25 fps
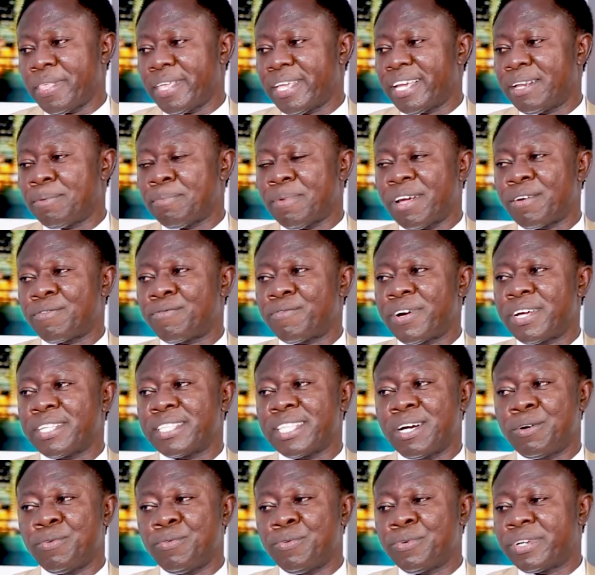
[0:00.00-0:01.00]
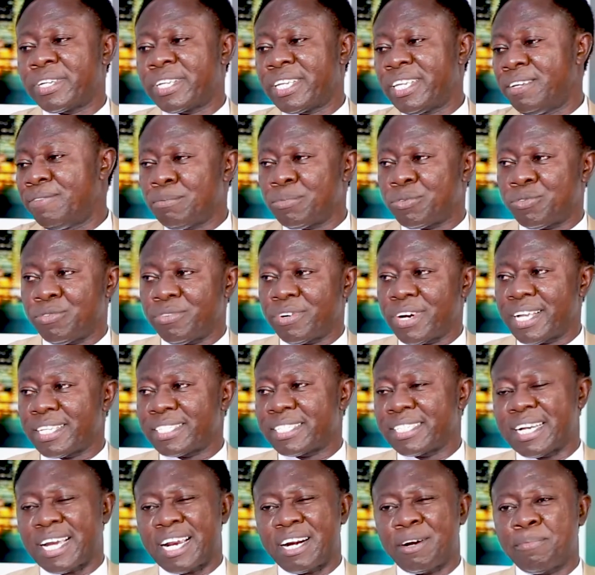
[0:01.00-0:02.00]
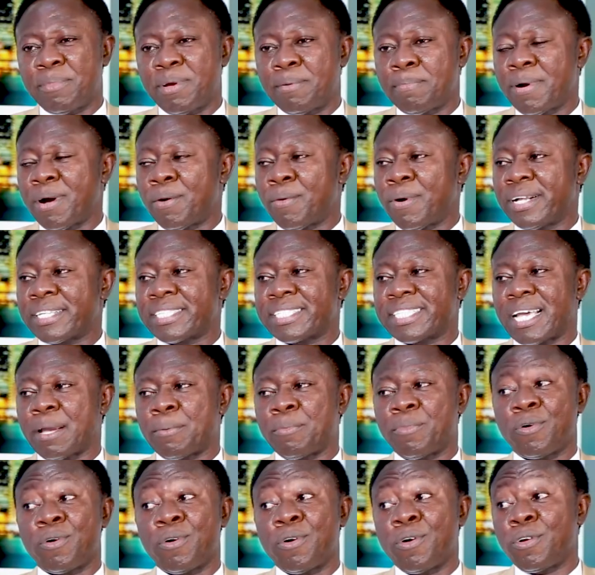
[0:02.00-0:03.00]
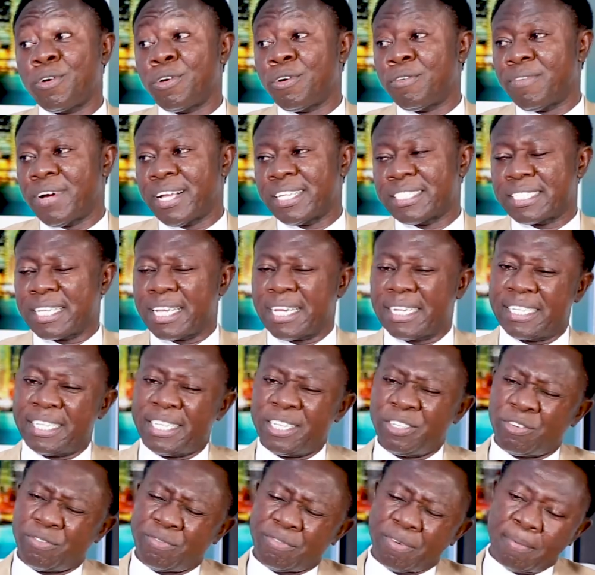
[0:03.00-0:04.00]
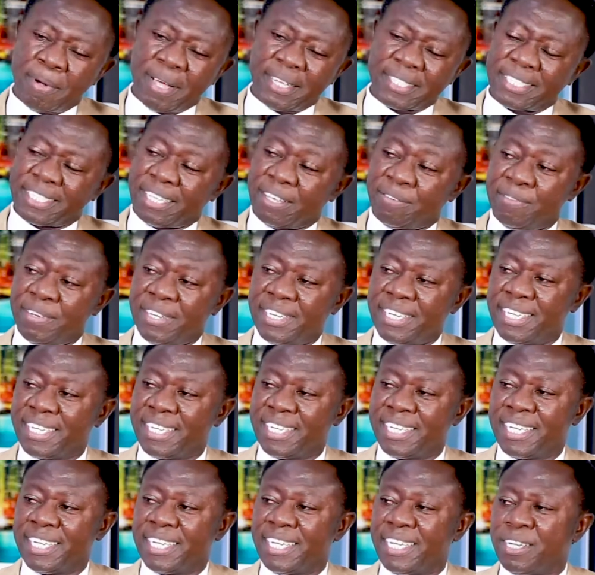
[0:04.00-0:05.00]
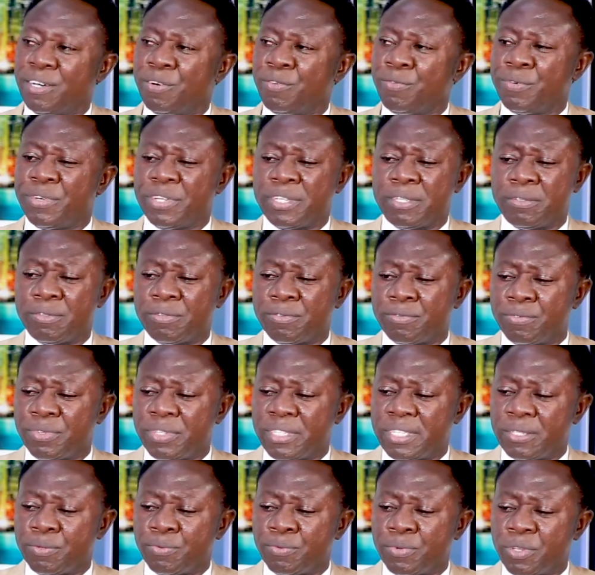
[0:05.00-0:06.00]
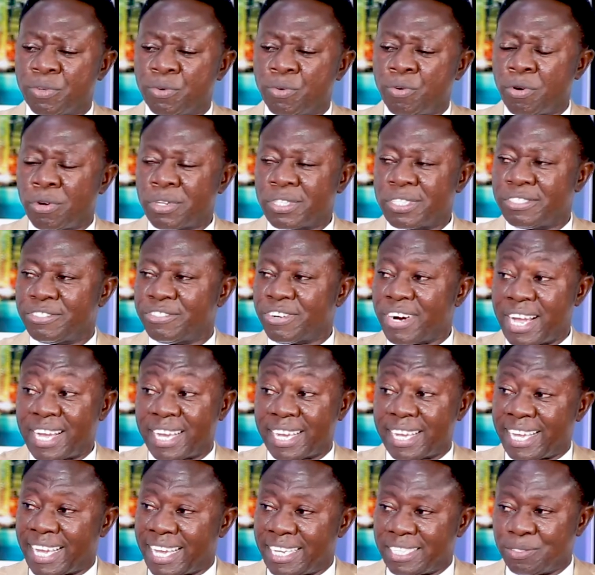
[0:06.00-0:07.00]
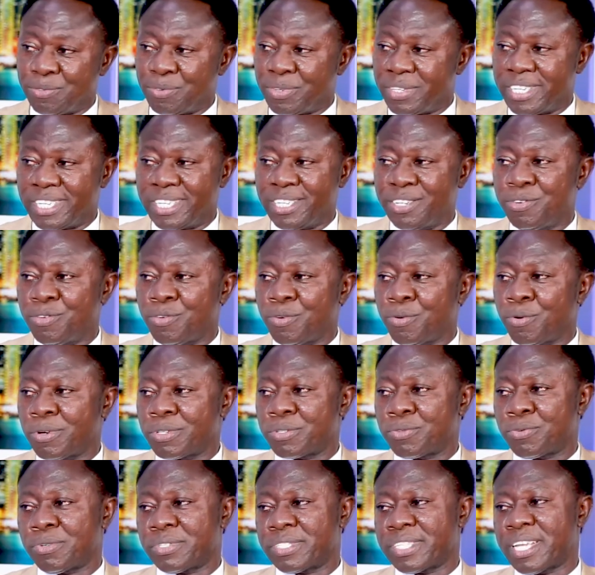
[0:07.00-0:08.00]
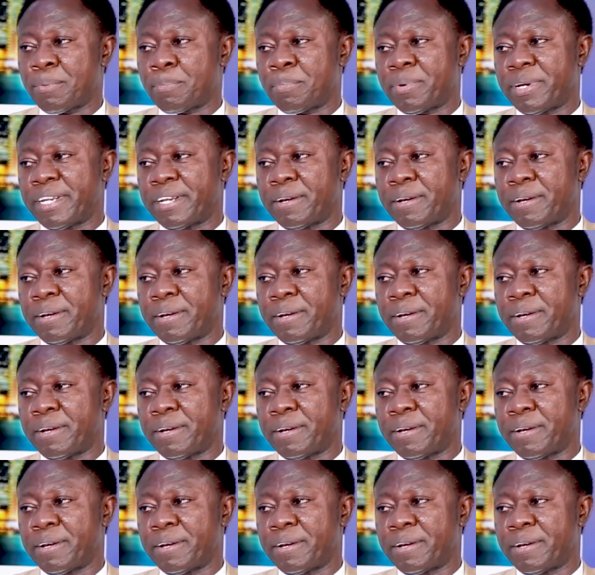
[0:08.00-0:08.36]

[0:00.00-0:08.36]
And my father would give to us, and I remember one time, all of us at the age of about seven, we, we, we got drunk and we didn't know what was happening.